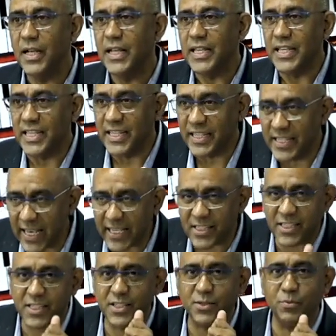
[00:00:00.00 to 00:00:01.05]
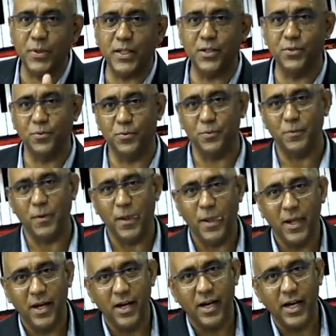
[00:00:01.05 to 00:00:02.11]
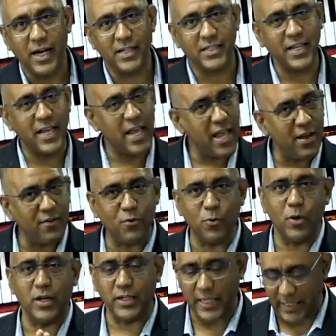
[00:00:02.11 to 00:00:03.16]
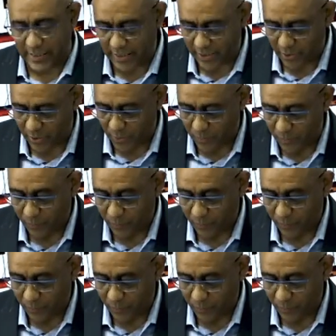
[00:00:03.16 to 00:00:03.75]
Yes, we do. I see everyone gets it now.